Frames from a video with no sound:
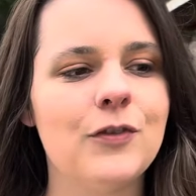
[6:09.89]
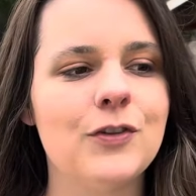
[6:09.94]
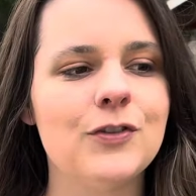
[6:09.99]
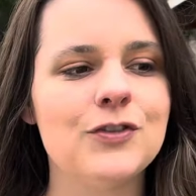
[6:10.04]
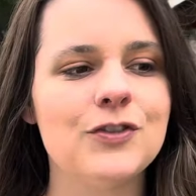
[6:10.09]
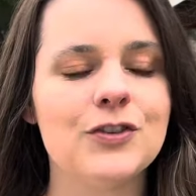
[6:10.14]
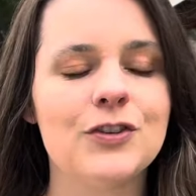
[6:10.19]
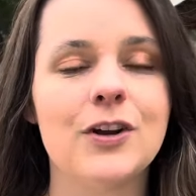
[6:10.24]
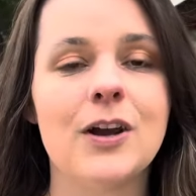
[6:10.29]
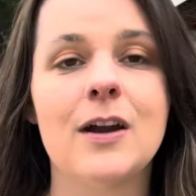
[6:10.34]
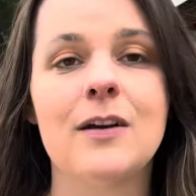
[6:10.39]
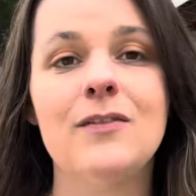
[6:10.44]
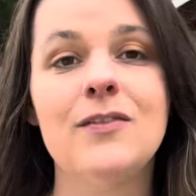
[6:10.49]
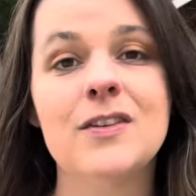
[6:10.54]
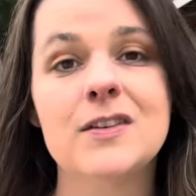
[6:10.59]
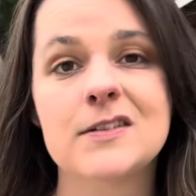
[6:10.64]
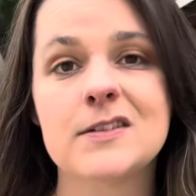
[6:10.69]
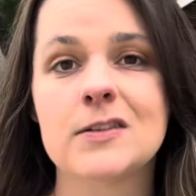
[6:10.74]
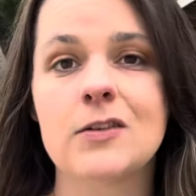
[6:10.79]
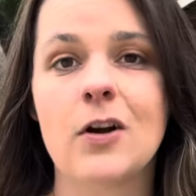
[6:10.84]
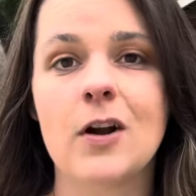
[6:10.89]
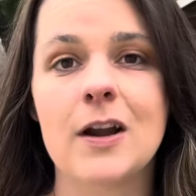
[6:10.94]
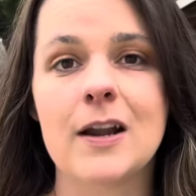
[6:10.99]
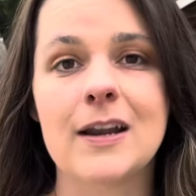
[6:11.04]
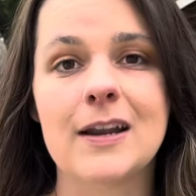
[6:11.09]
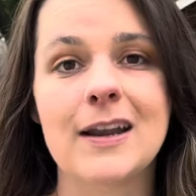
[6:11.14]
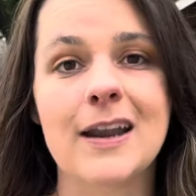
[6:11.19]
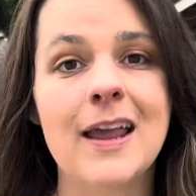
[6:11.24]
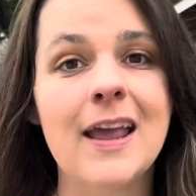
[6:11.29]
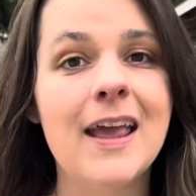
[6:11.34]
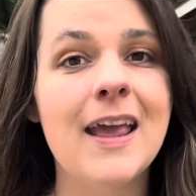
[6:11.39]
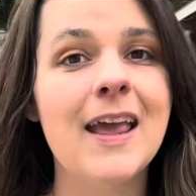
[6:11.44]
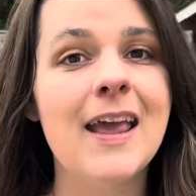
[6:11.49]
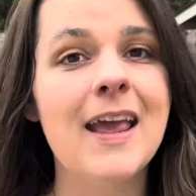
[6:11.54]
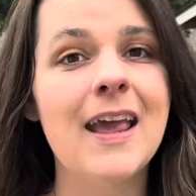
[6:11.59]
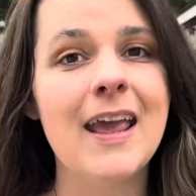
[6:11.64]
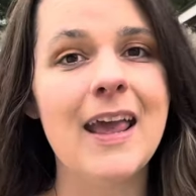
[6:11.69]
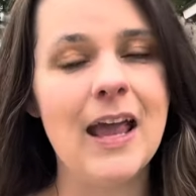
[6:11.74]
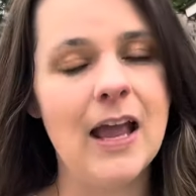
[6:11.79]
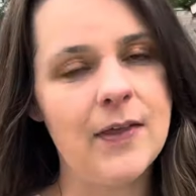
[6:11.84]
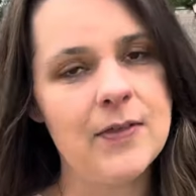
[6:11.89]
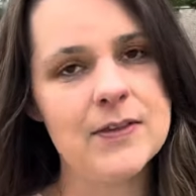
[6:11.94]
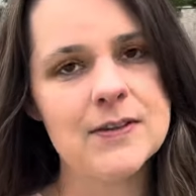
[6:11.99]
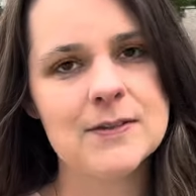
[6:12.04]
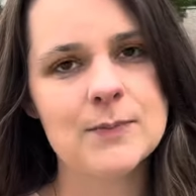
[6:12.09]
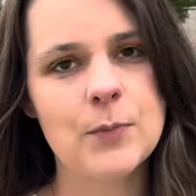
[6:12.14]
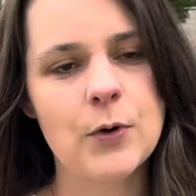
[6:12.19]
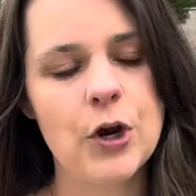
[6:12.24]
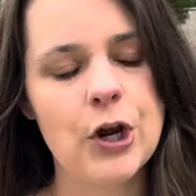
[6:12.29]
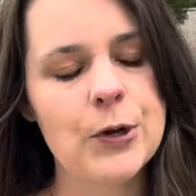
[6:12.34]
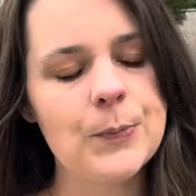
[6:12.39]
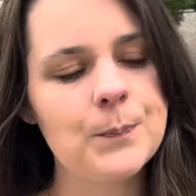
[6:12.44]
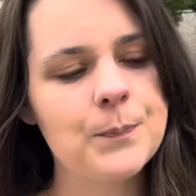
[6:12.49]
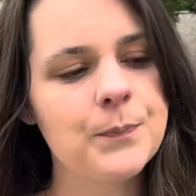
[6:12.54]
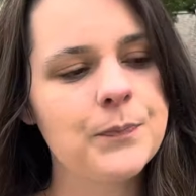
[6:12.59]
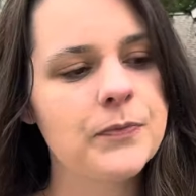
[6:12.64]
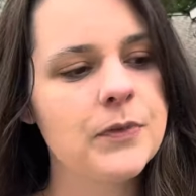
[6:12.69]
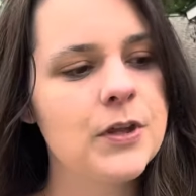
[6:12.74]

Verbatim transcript: future of this garden and this barn.